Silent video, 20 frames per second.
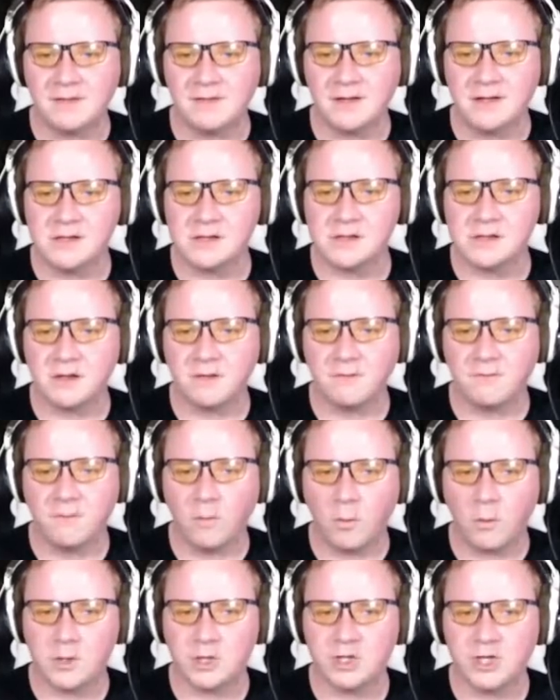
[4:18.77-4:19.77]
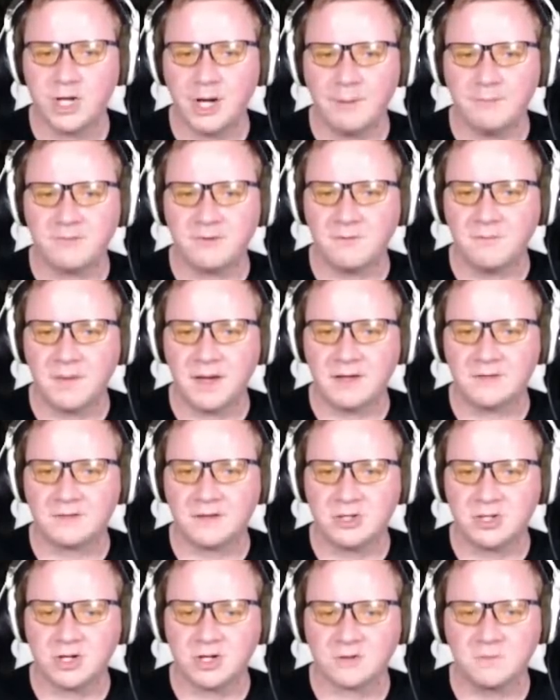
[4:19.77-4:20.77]
These four ships have
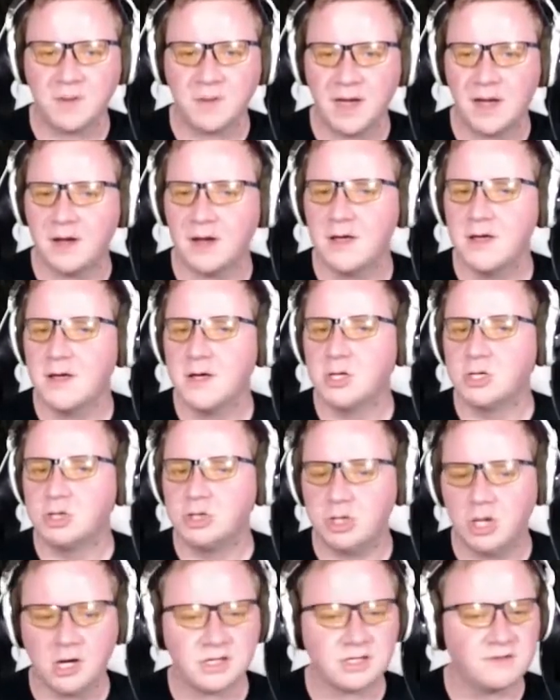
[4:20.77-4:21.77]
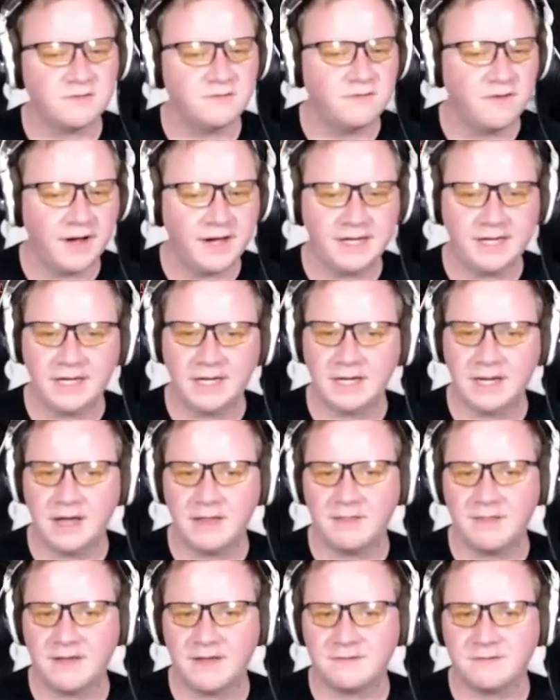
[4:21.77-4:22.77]
basically just been just fighting,
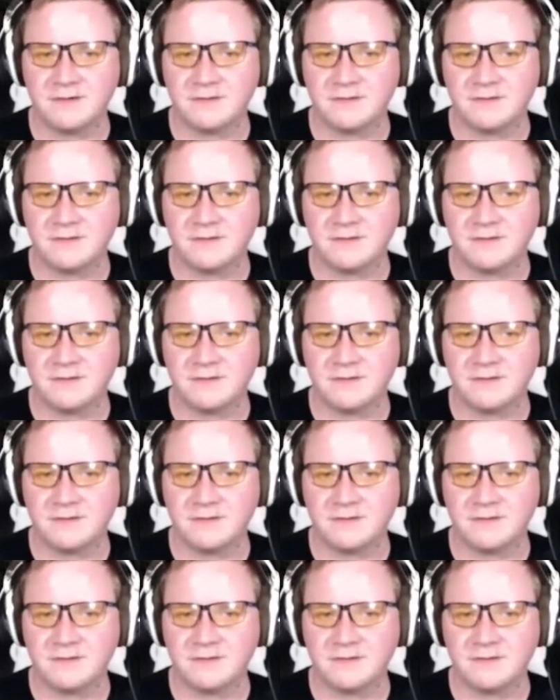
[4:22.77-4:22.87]
and that's